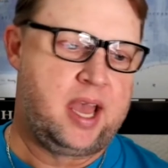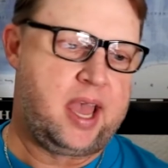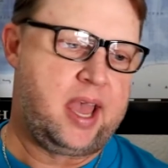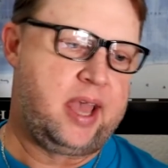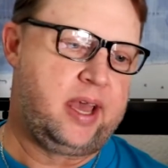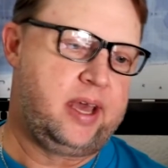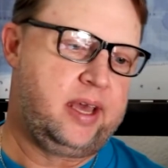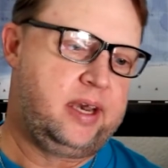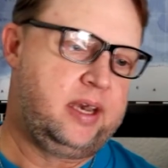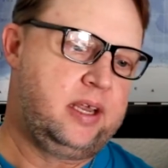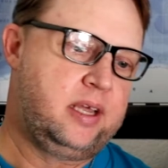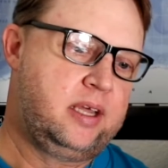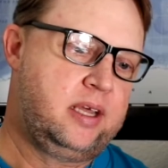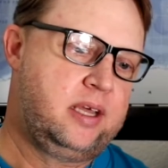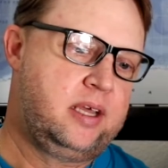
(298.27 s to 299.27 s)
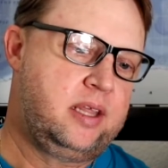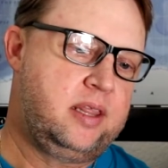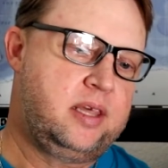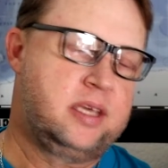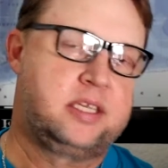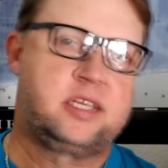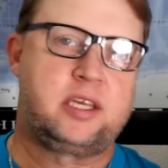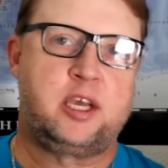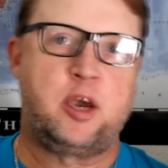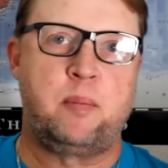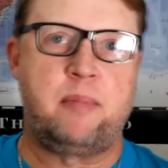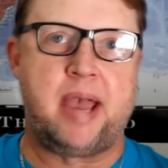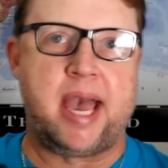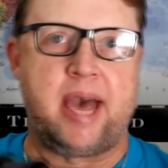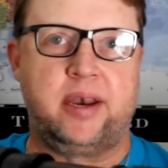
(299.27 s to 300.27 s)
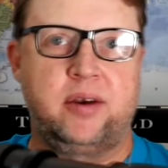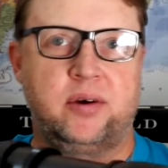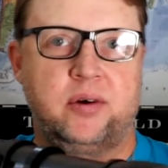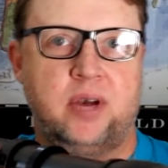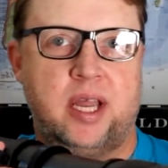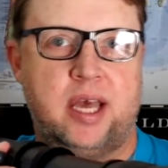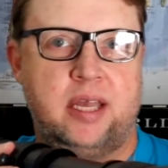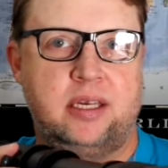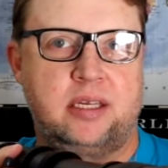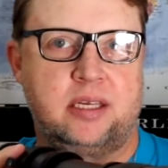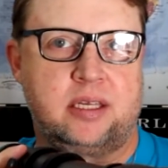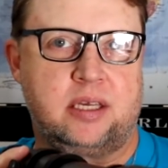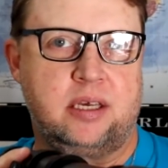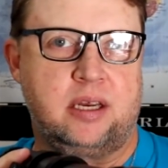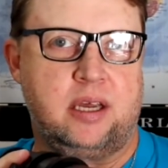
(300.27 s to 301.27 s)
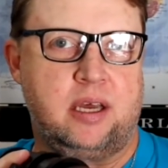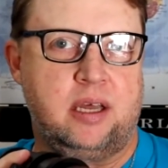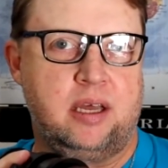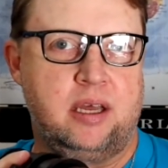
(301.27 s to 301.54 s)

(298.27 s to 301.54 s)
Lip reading: and this Commander lens is going to